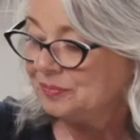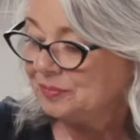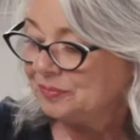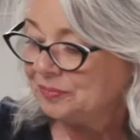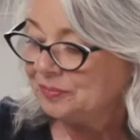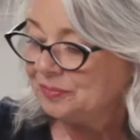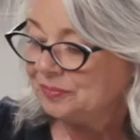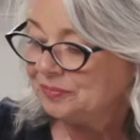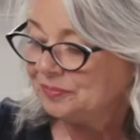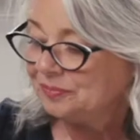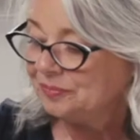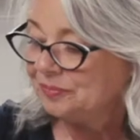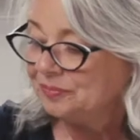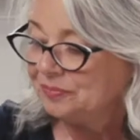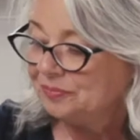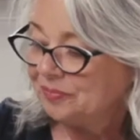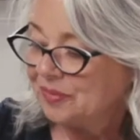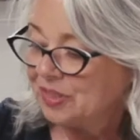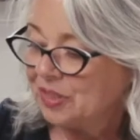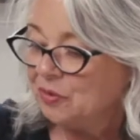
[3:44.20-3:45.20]
Oh,
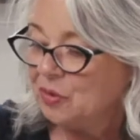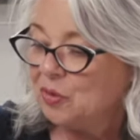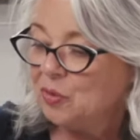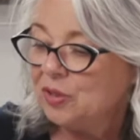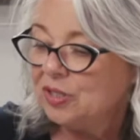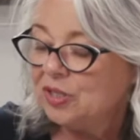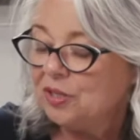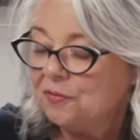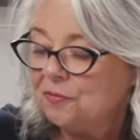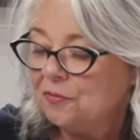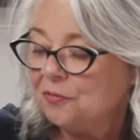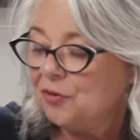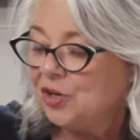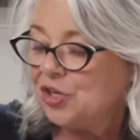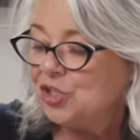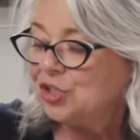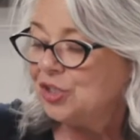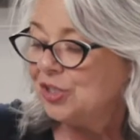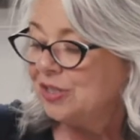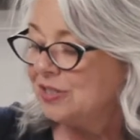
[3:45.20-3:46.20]
we want the
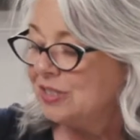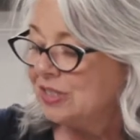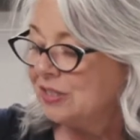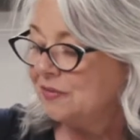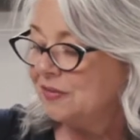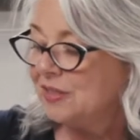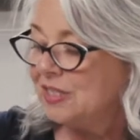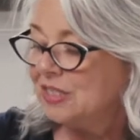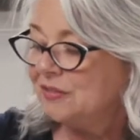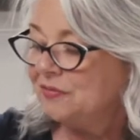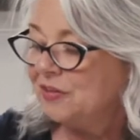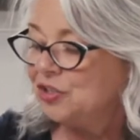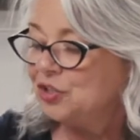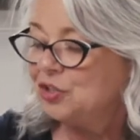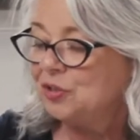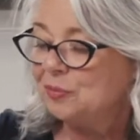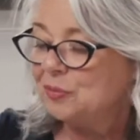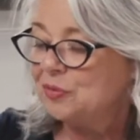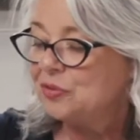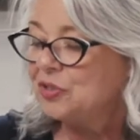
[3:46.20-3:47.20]
freshness of these
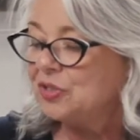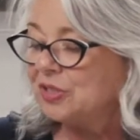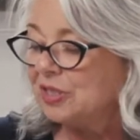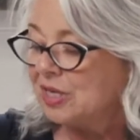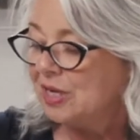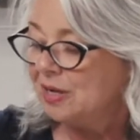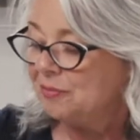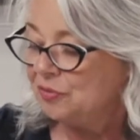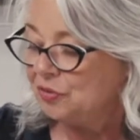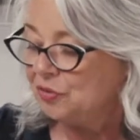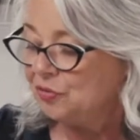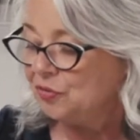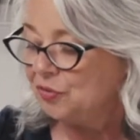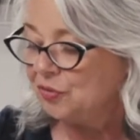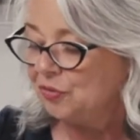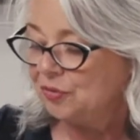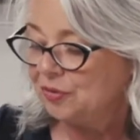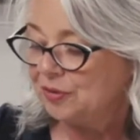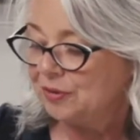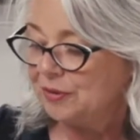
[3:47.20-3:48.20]
vegetables to come
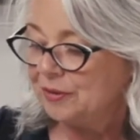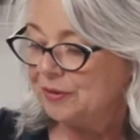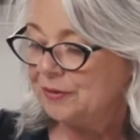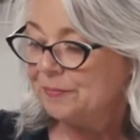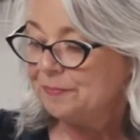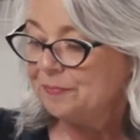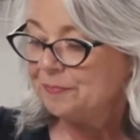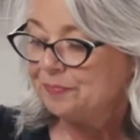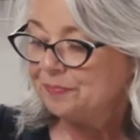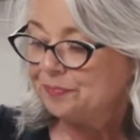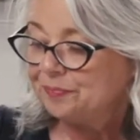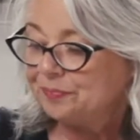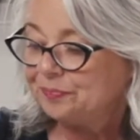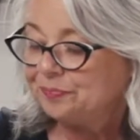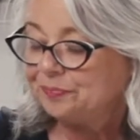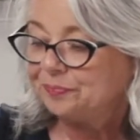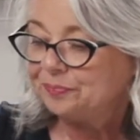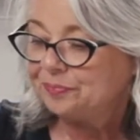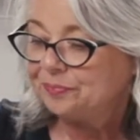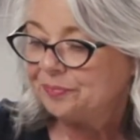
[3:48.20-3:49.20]
through,
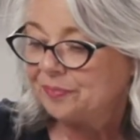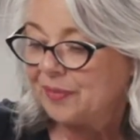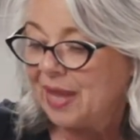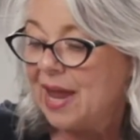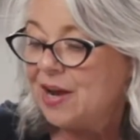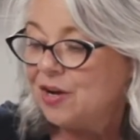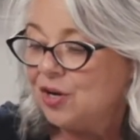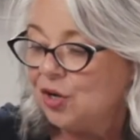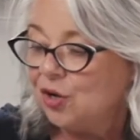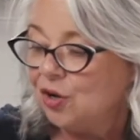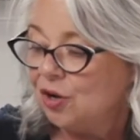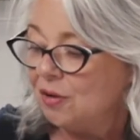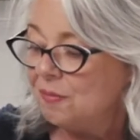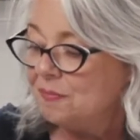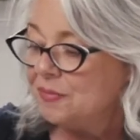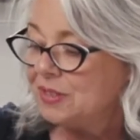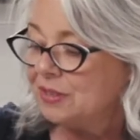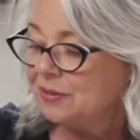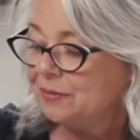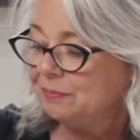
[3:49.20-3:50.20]
and
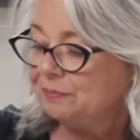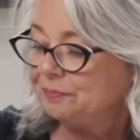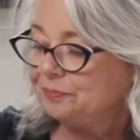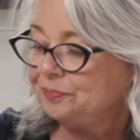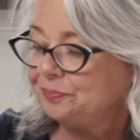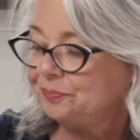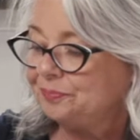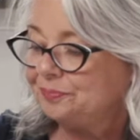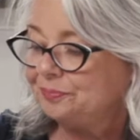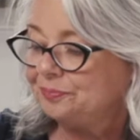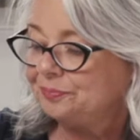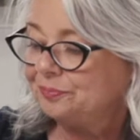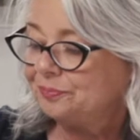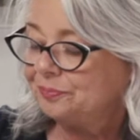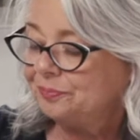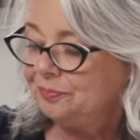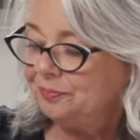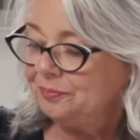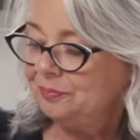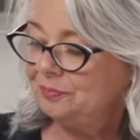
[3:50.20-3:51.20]
herbs.
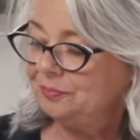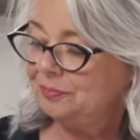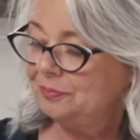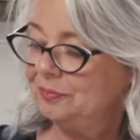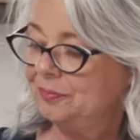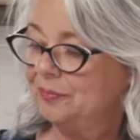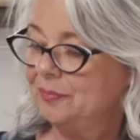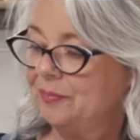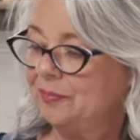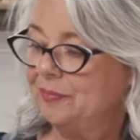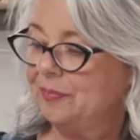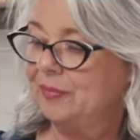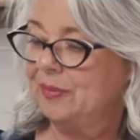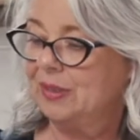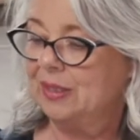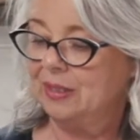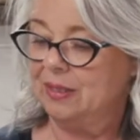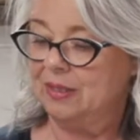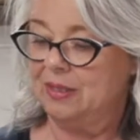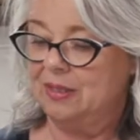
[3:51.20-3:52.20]

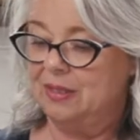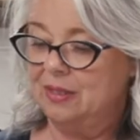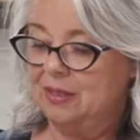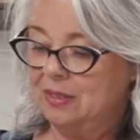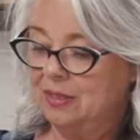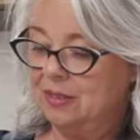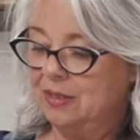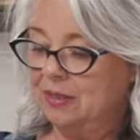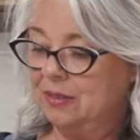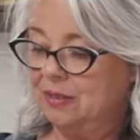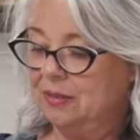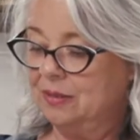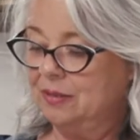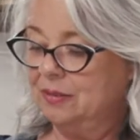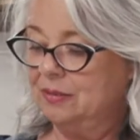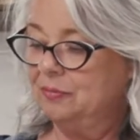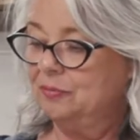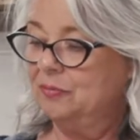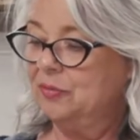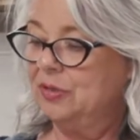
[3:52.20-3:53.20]

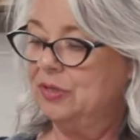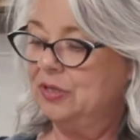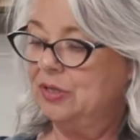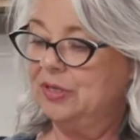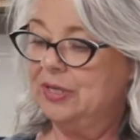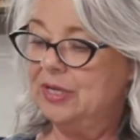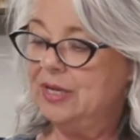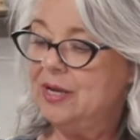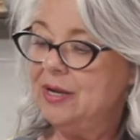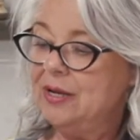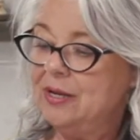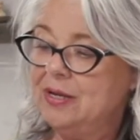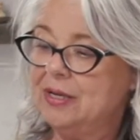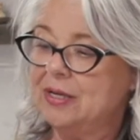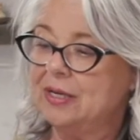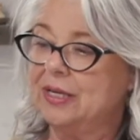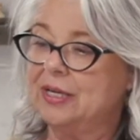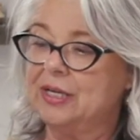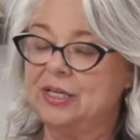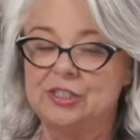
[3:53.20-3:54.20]
Put it on there,
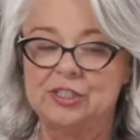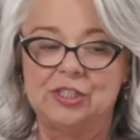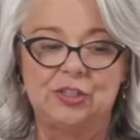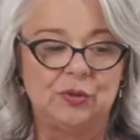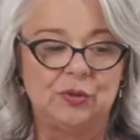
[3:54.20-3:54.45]
let it